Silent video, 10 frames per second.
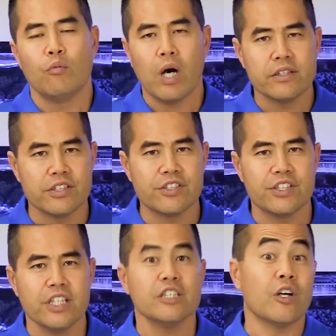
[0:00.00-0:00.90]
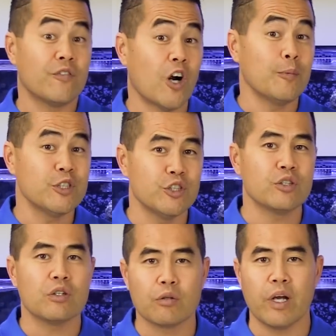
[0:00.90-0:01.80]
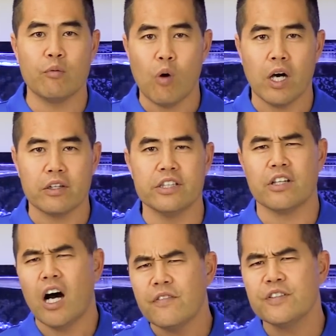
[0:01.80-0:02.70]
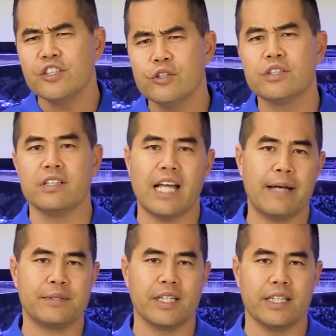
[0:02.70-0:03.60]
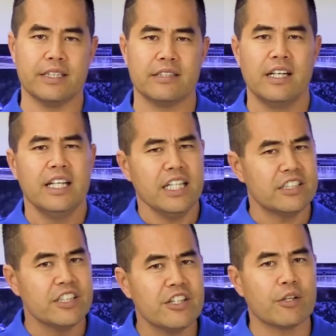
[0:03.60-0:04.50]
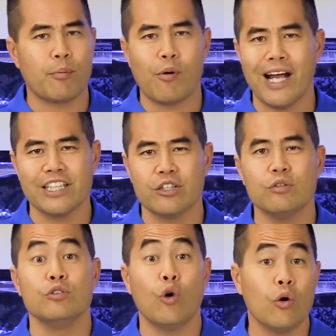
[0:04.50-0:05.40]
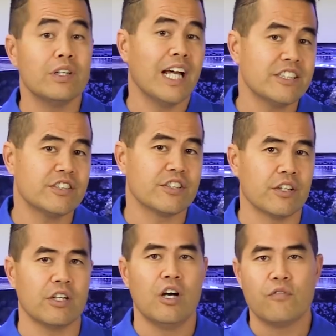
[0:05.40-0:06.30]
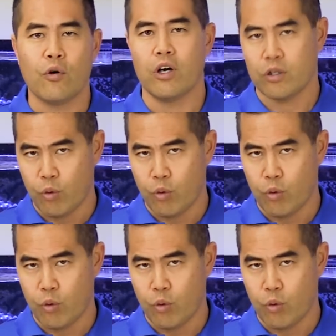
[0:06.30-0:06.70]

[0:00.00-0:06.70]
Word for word: While distilled or pharmaceutical grade water is often used in lab studies, it's neither practical nor necessary for our